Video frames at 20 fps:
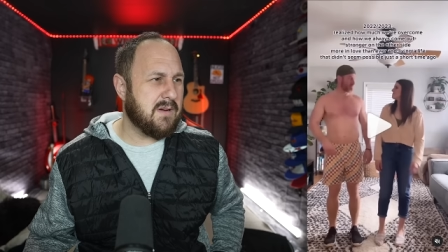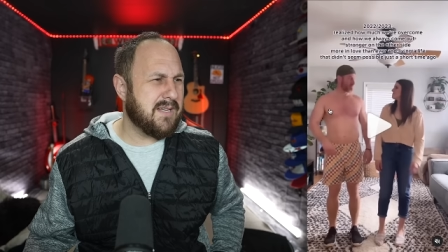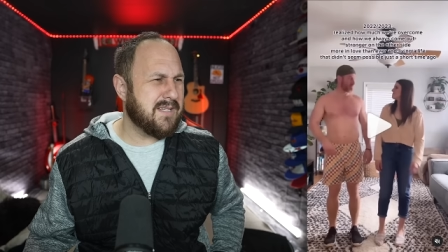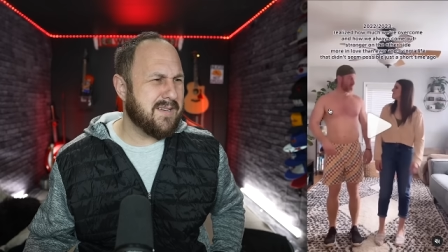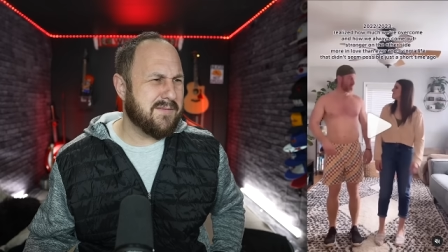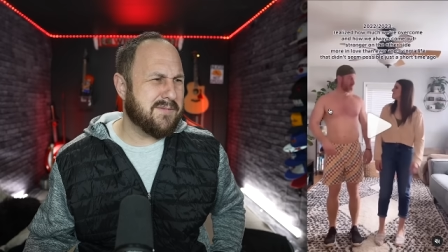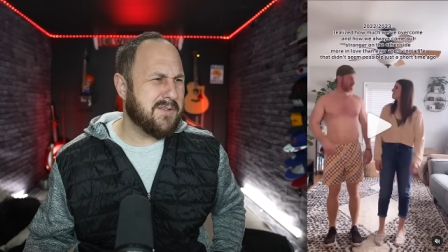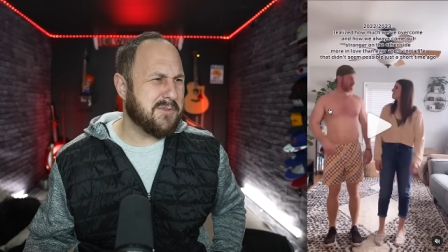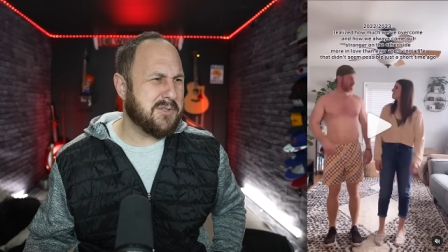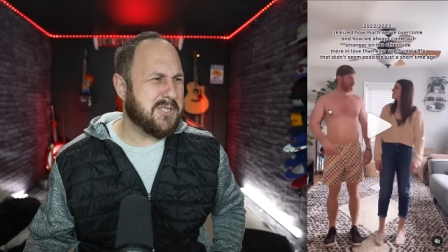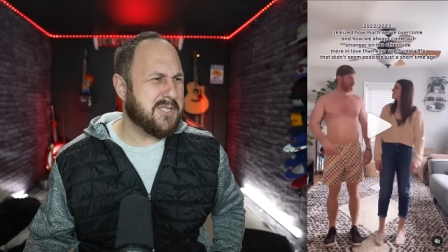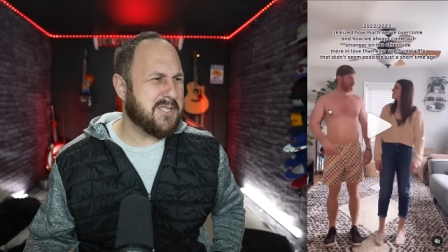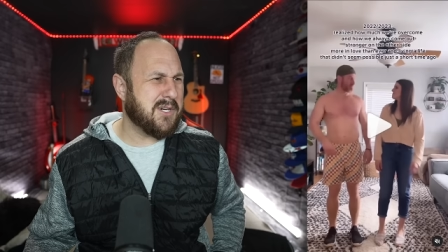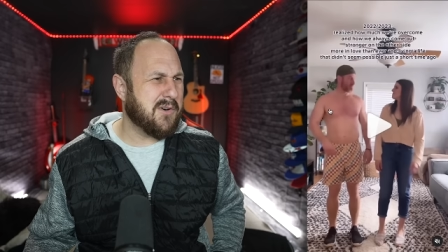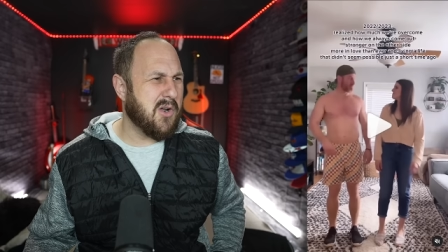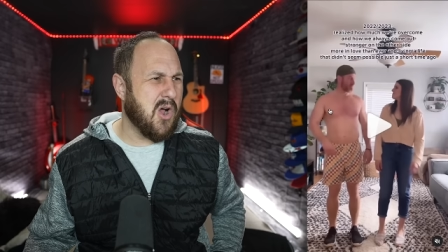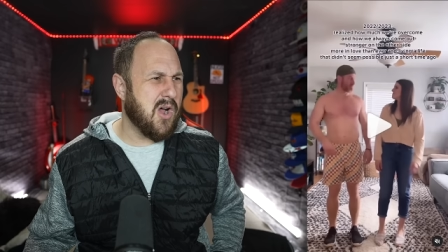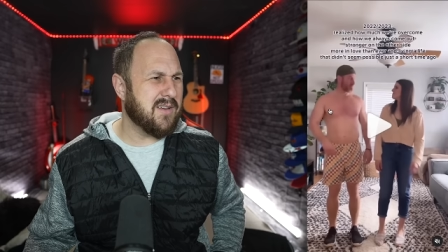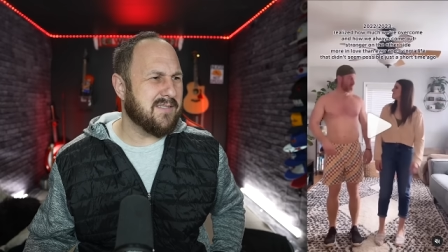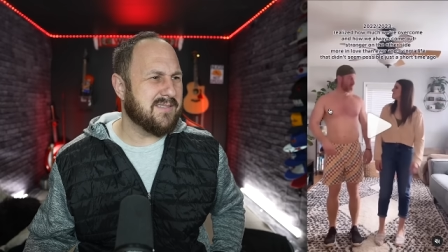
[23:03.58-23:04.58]
Why does he have no
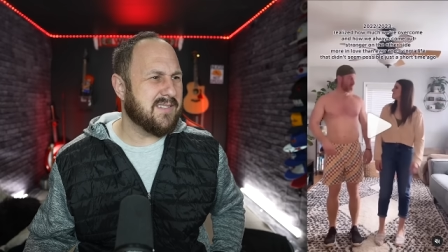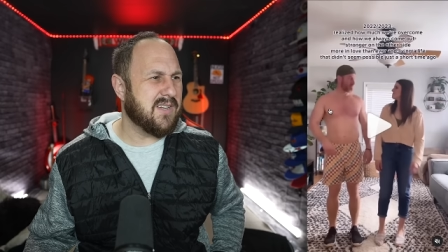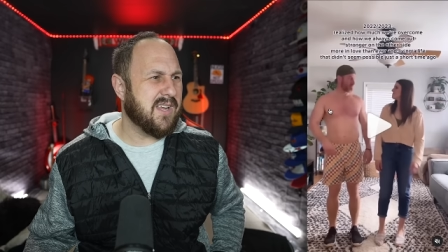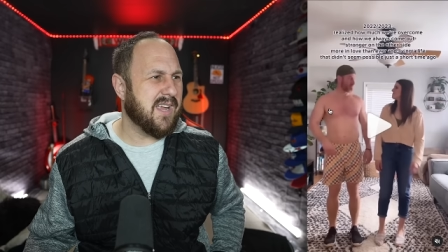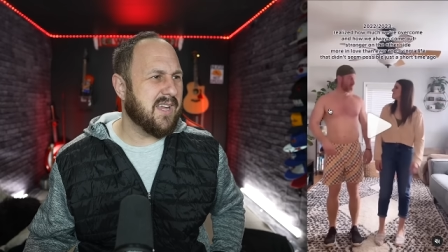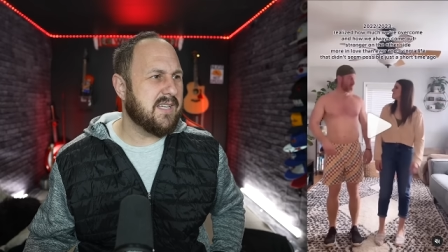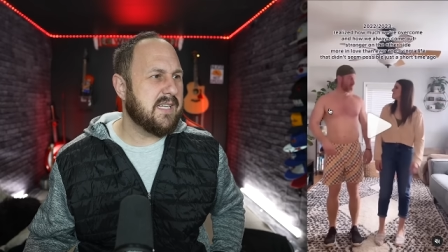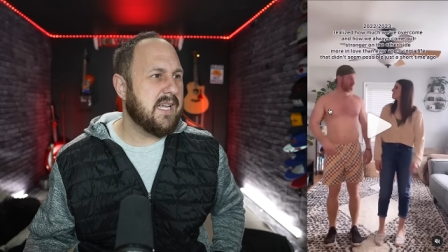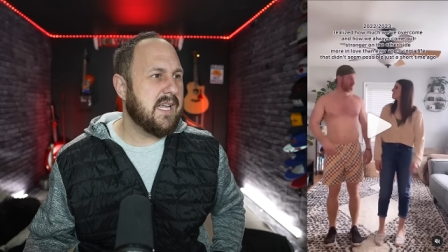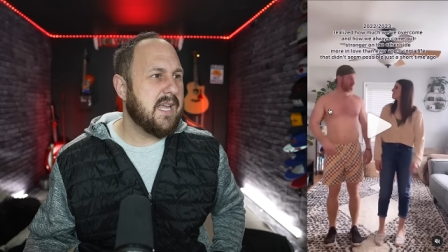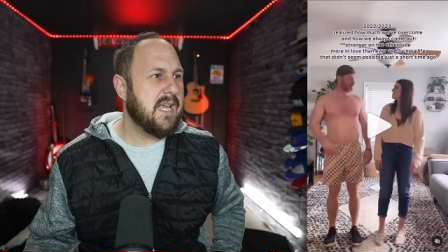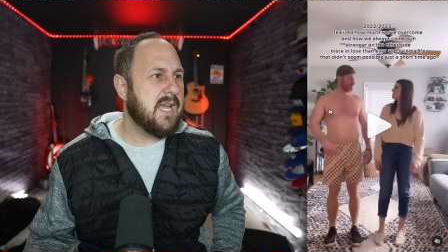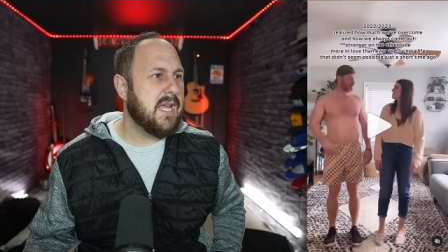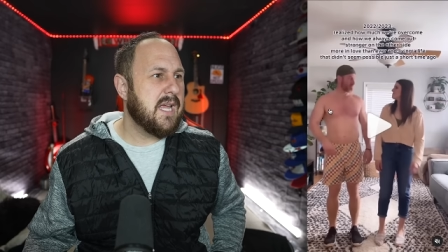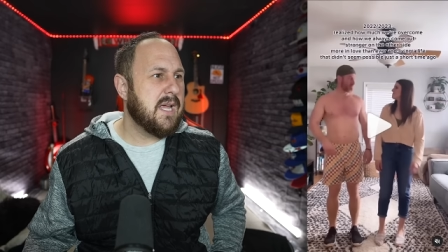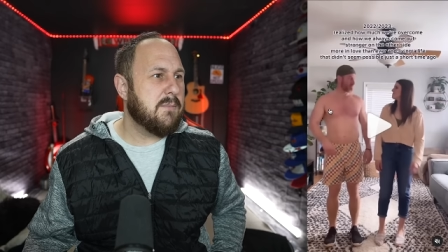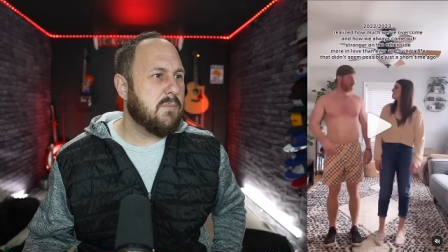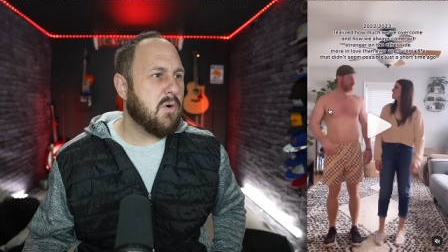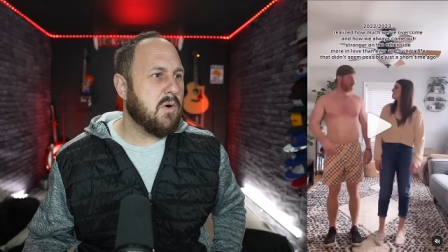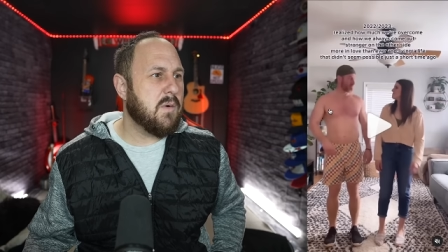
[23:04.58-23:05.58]
shirt on? Okay.
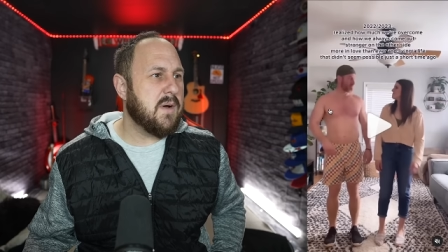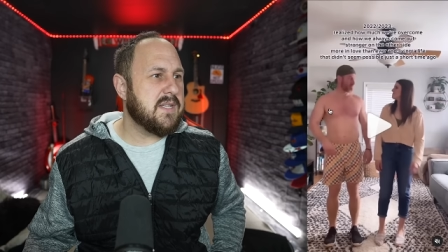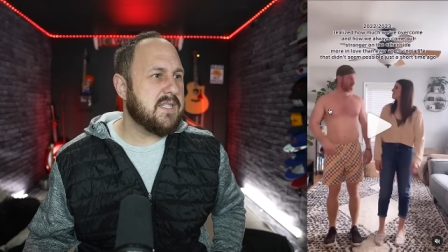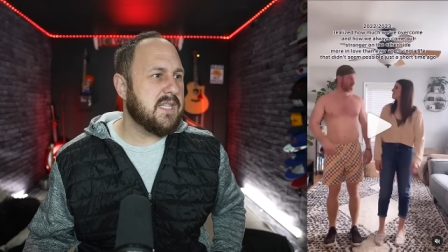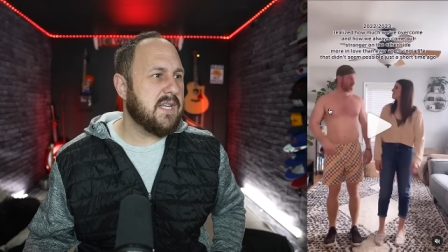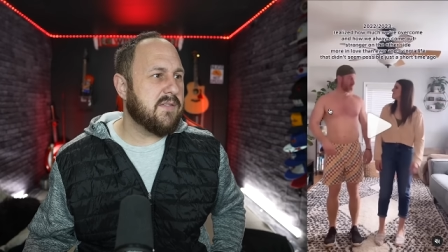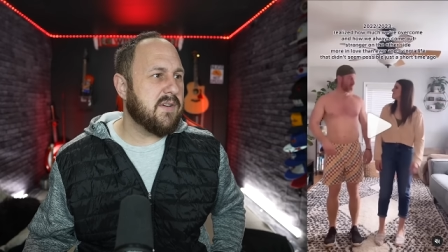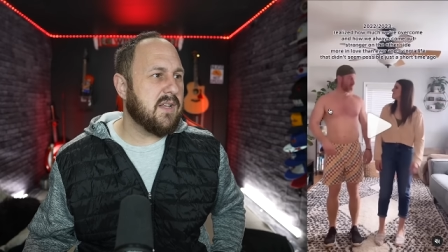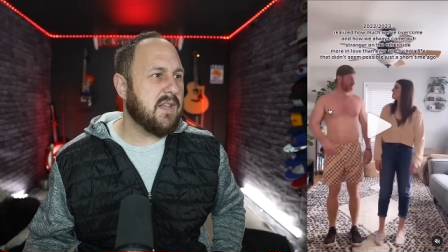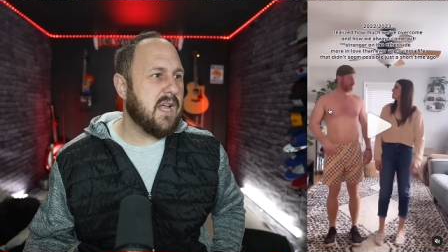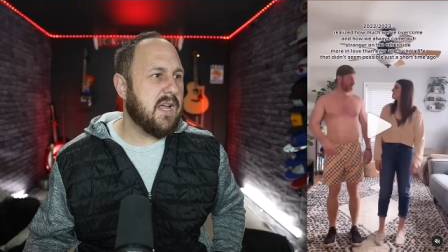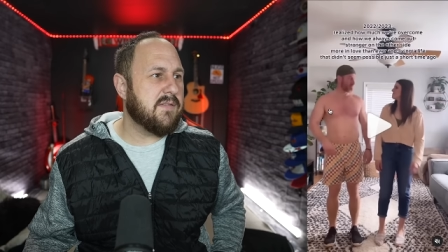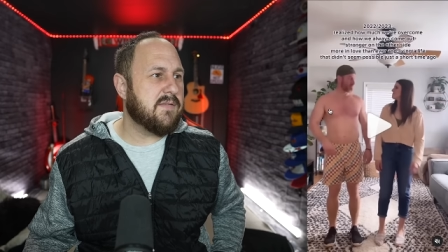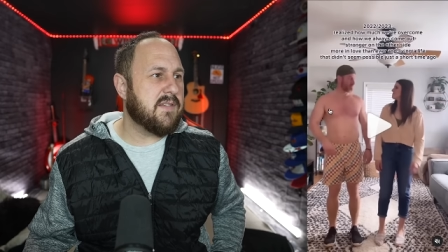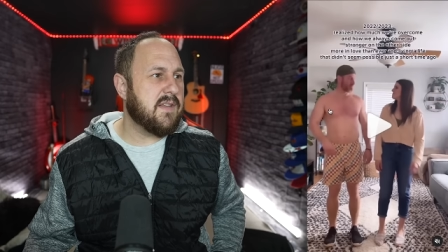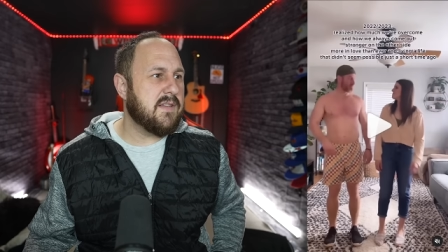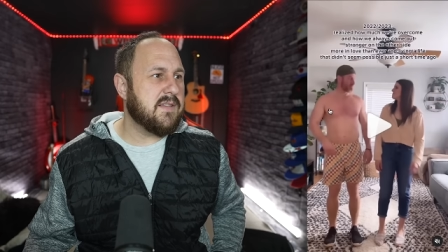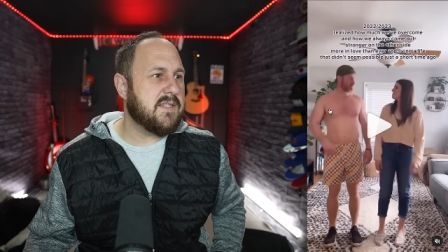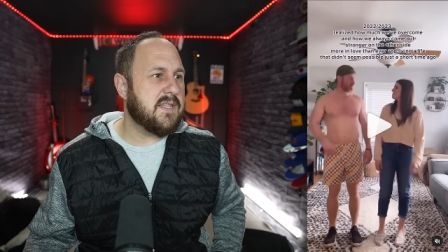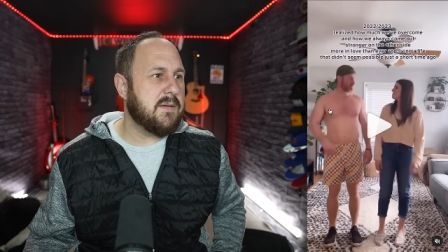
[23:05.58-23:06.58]
More ways in living
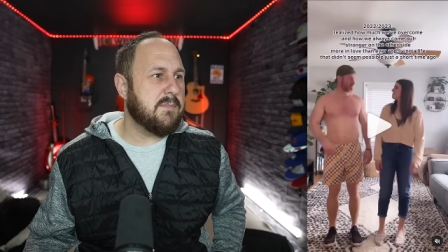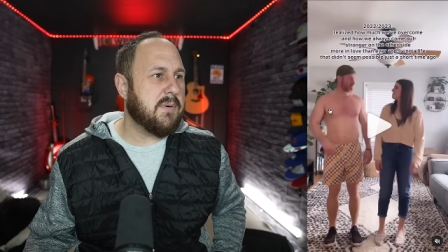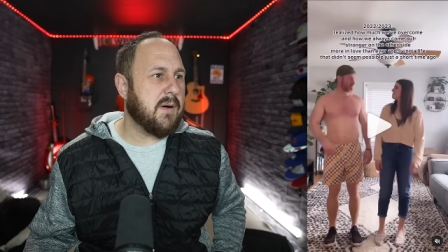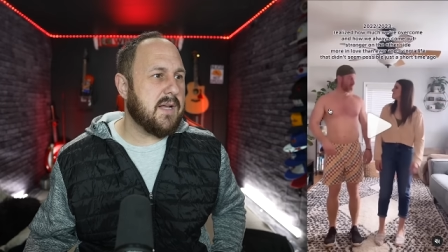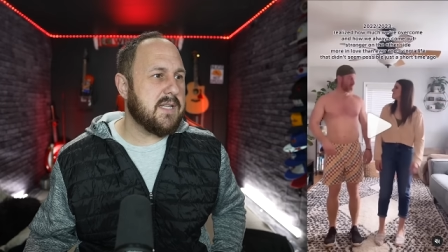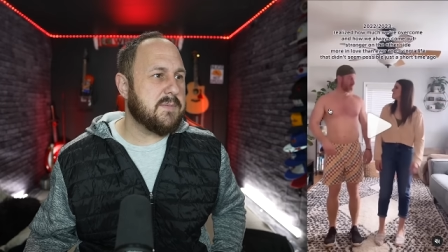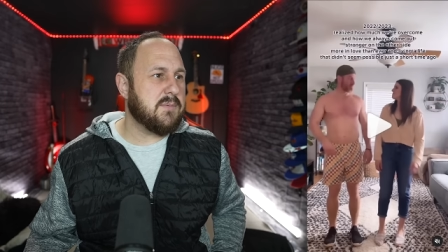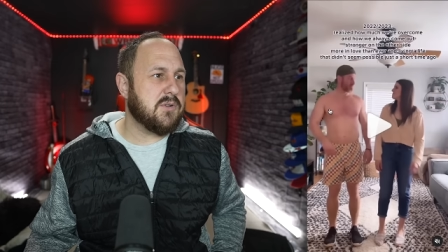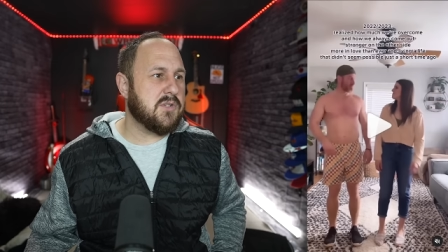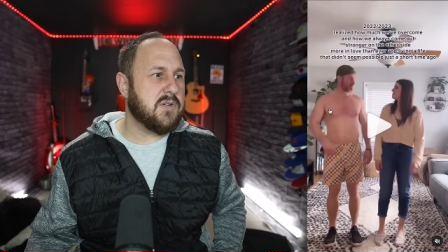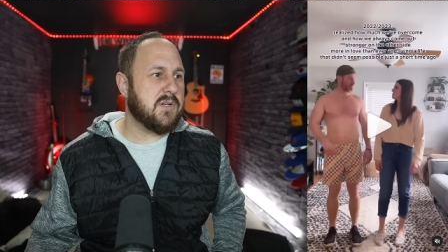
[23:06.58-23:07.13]
life didn't seem possible.